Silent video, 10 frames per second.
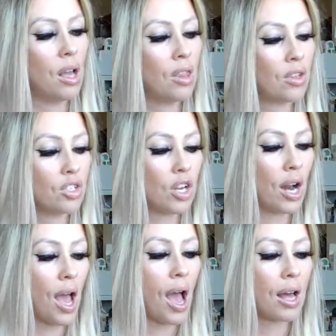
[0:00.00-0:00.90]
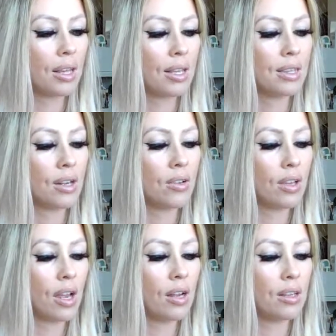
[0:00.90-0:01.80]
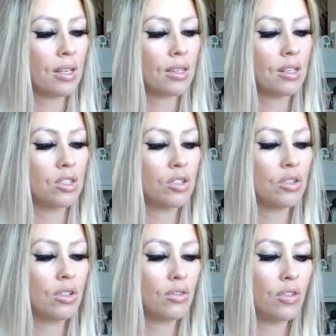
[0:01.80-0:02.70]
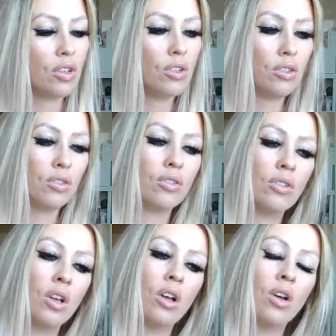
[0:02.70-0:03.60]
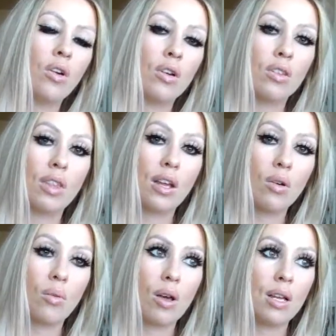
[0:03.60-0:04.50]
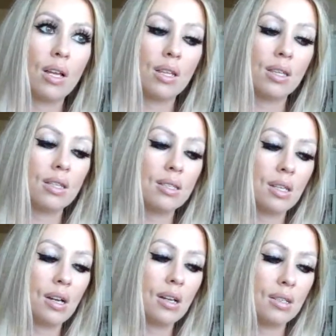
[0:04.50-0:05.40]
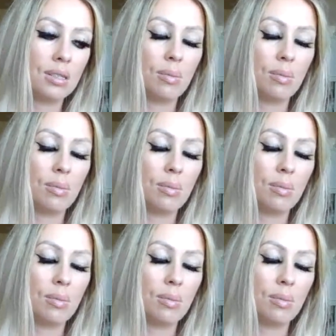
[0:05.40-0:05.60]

They're trying to act like they don't care, like they're too good for you, or they don't want anything serious.